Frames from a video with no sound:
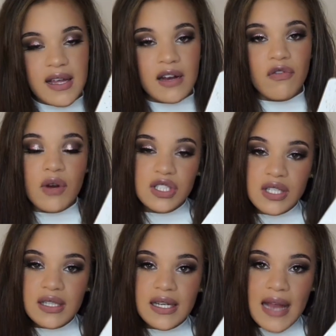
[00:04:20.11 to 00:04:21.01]
and
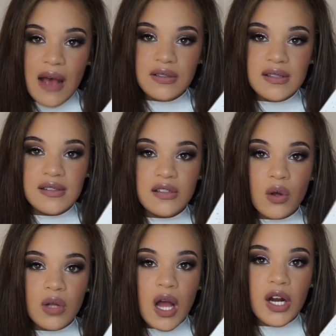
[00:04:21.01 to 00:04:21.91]
unfortunately now, since it's
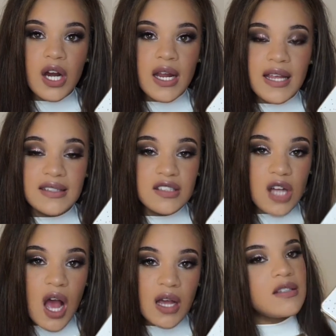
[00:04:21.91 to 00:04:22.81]
no longer in
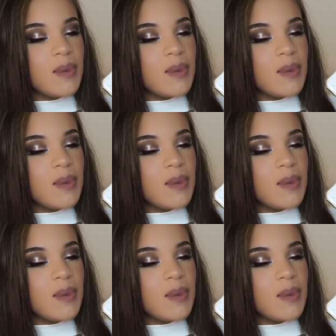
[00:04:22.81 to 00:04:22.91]
stock,